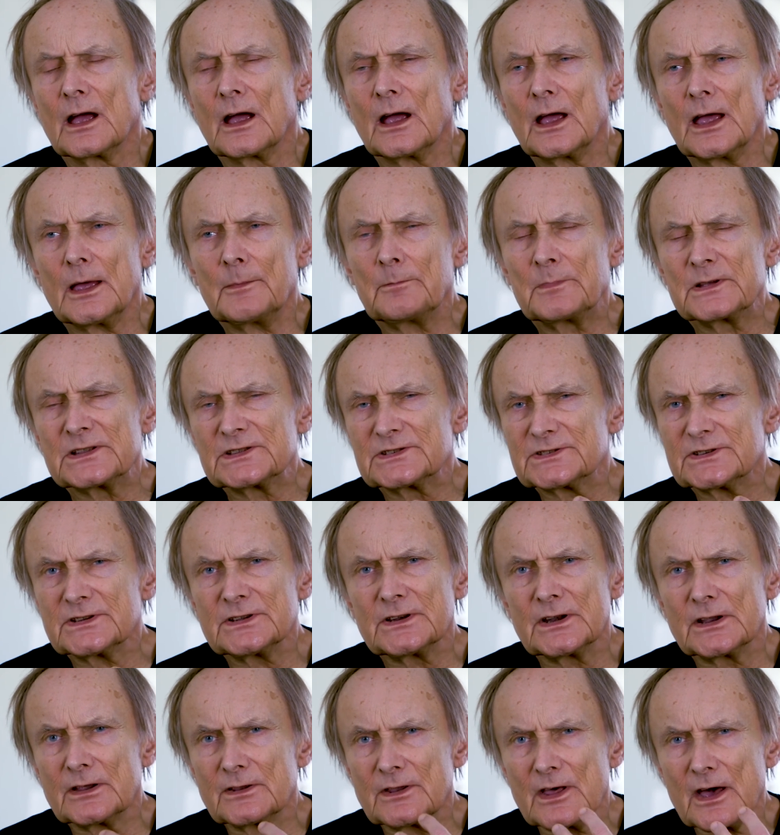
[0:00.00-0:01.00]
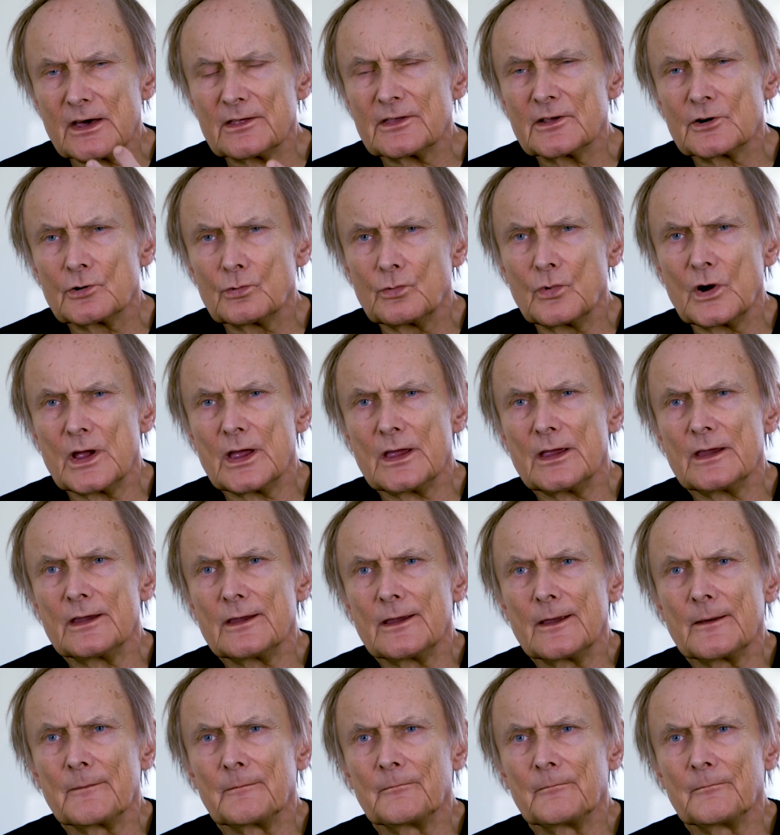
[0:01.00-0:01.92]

happens in another way.